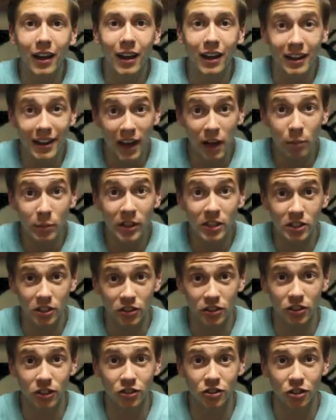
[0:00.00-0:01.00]
And now my
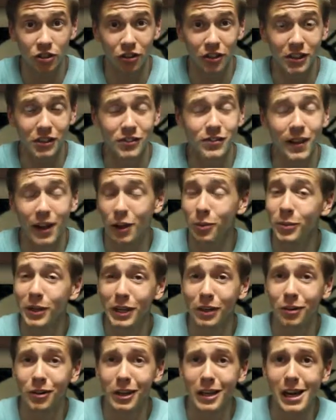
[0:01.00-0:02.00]
digital journey has followed me
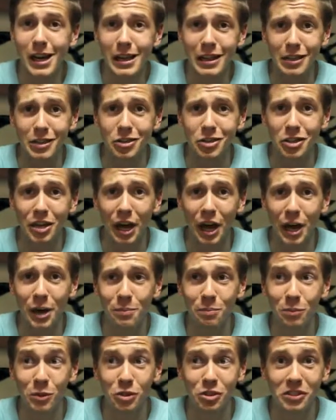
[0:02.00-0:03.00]
here to college
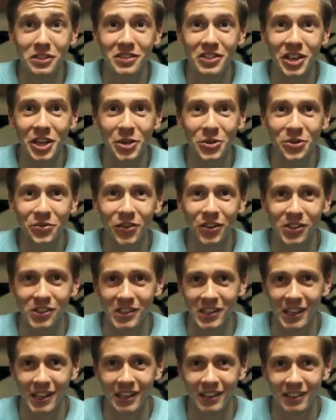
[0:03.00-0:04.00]
at Michigan State
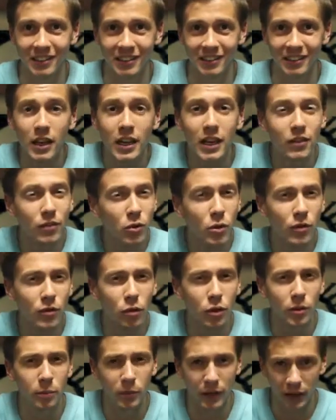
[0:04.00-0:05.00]
University. Even though I've
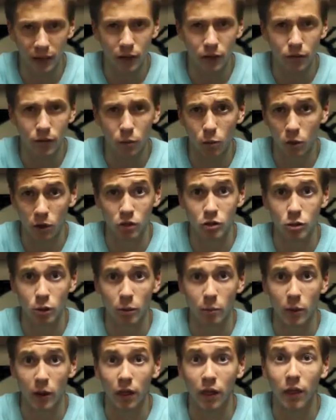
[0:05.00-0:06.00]
only been here for one
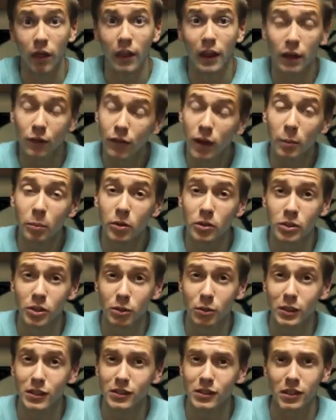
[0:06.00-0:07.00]
short month, a lot of
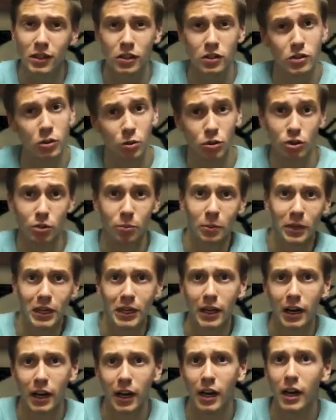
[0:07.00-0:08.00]
opportunities in the social
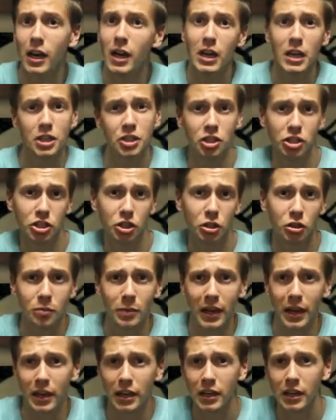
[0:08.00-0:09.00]
media, digital
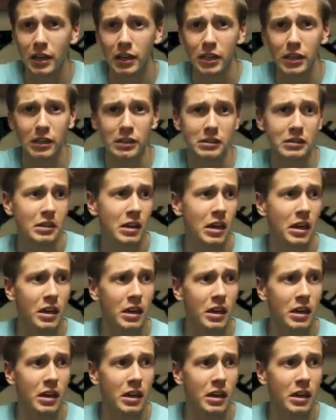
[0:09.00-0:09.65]
humanities,